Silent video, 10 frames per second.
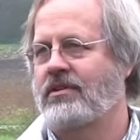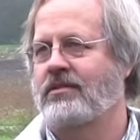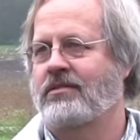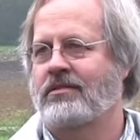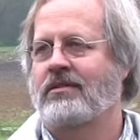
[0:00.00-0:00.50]

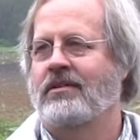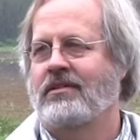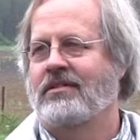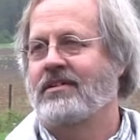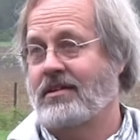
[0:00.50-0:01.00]
is
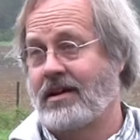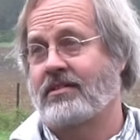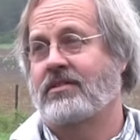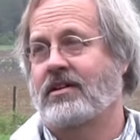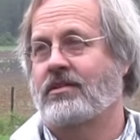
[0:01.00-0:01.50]
it
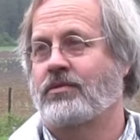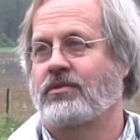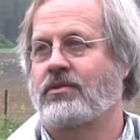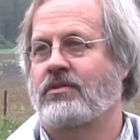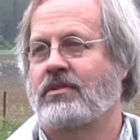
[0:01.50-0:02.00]
has to get to
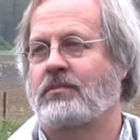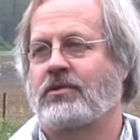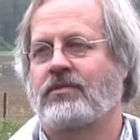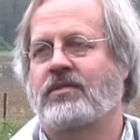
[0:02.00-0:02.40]
a certain temperature.